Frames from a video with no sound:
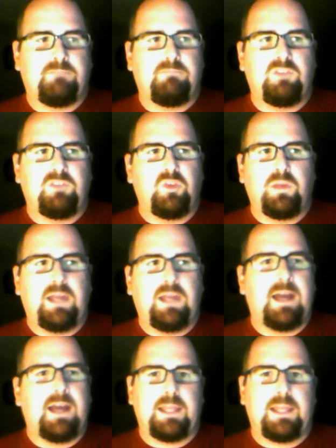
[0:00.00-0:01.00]
do a lot
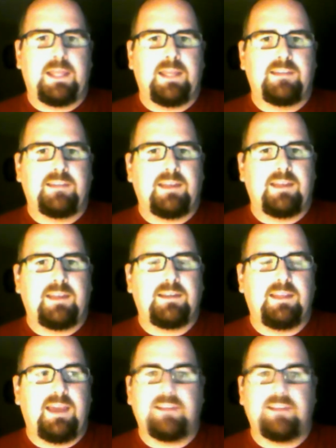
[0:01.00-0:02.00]
of things that
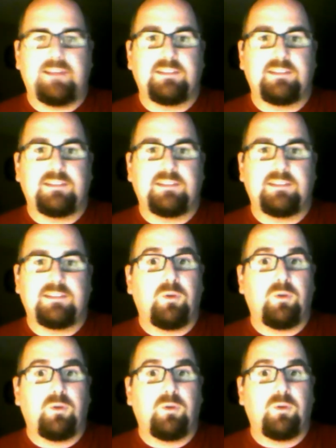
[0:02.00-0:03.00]
he hasn't done
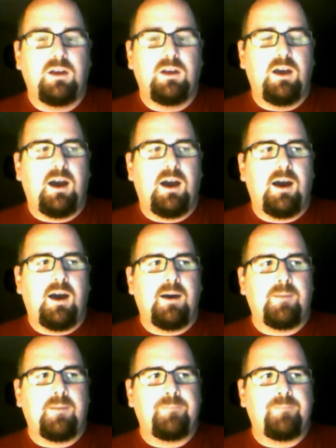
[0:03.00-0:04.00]
before. Um,